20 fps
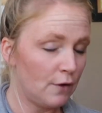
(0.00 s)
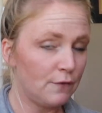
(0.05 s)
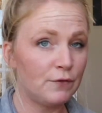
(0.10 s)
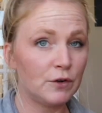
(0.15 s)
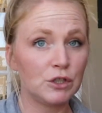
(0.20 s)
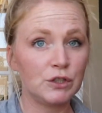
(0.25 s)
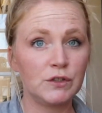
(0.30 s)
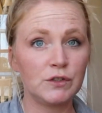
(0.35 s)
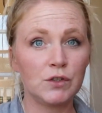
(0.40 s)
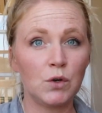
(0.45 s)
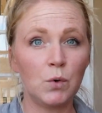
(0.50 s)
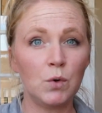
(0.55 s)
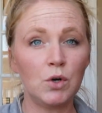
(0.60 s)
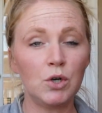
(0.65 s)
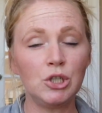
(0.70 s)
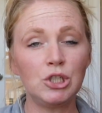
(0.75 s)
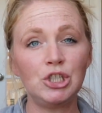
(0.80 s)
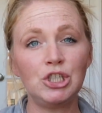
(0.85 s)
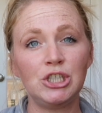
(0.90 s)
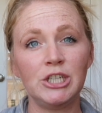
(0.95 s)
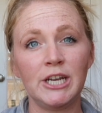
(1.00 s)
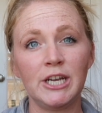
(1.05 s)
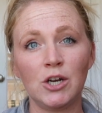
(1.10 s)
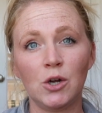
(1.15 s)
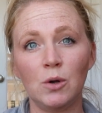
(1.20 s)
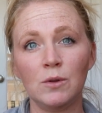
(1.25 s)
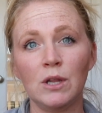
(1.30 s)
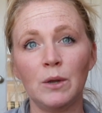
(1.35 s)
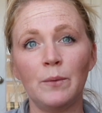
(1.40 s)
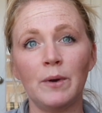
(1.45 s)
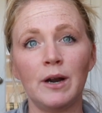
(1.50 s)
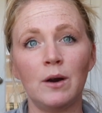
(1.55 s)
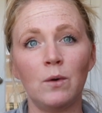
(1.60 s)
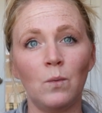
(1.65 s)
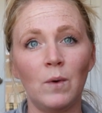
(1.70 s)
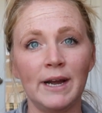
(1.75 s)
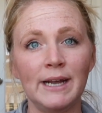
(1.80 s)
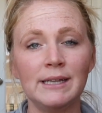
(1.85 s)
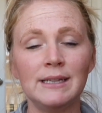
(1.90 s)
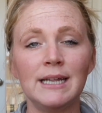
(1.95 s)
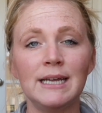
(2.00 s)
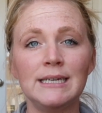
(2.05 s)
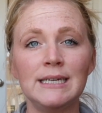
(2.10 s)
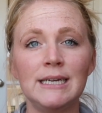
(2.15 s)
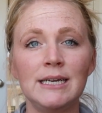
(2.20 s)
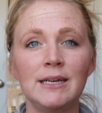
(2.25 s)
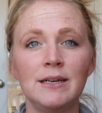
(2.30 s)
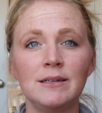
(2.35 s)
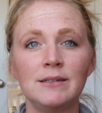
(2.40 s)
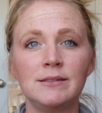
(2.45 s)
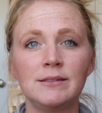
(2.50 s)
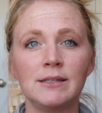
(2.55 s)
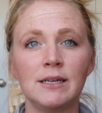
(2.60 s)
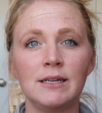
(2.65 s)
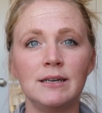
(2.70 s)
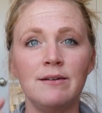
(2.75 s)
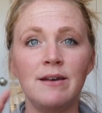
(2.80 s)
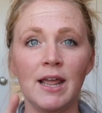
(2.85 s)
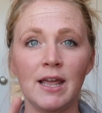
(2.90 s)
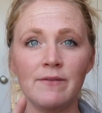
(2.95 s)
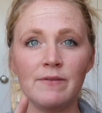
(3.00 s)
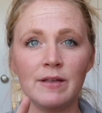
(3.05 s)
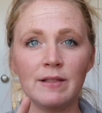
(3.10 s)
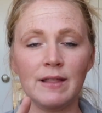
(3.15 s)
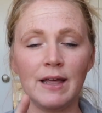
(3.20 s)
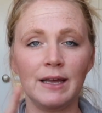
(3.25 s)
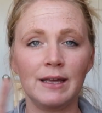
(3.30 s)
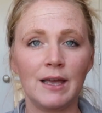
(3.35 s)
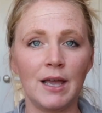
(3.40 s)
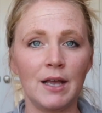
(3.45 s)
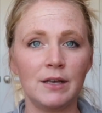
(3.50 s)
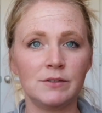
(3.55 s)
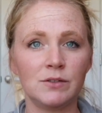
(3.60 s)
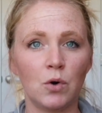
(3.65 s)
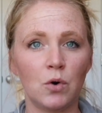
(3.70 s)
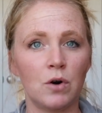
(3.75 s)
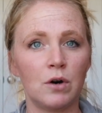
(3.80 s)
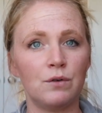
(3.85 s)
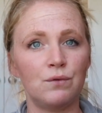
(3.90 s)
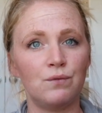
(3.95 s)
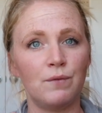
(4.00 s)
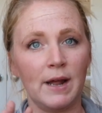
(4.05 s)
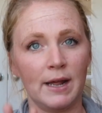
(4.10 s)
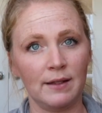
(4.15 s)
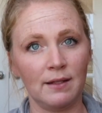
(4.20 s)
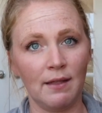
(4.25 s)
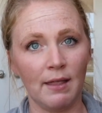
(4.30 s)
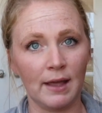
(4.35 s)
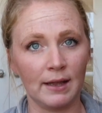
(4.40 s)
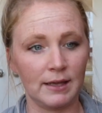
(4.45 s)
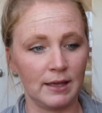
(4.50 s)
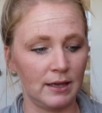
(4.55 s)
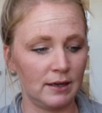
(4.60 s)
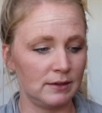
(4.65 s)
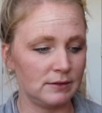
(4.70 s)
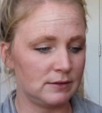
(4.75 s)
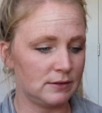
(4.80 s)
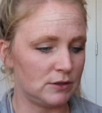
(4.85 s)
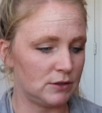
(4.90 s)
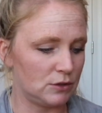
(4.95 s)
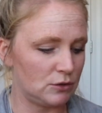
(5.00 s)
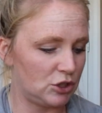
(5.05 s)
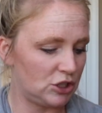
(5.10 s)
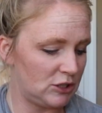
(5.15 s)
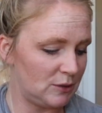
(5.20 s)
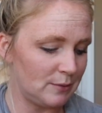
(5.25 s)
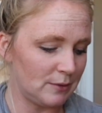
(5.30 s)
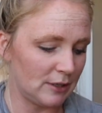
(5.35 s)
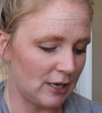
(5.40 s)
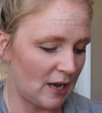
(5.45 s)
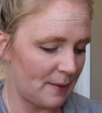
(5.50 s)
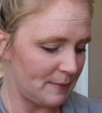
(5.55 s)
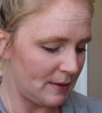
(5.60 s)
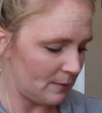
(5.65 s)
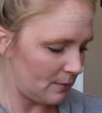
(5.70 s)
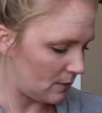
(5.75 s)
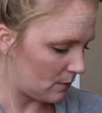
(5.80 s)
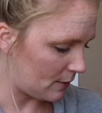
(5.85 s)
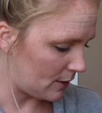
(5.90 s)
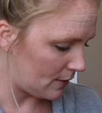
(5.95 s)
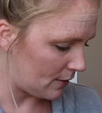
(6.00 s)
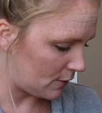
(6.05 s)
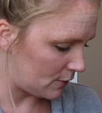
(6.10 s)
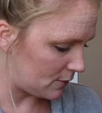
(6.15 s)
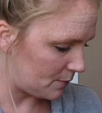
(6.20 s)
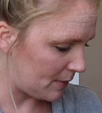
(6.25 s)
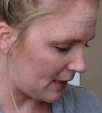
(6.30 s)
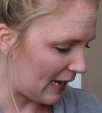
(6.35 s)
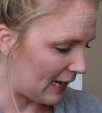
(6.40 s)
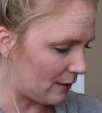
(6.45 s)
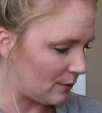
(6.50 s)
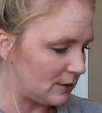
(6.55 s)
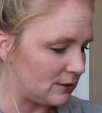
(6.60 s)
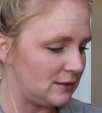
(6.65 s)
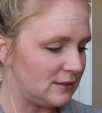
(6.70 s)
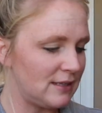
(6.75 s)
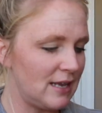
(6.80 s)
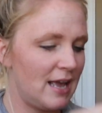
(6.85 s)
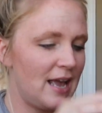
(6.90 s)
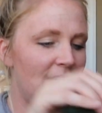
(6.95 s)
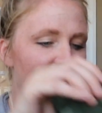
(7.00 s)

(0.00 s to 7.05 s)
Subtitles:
For school, she can only wear white leggings, navy leggings, or red leggings. So she will not be able to wear those black ones.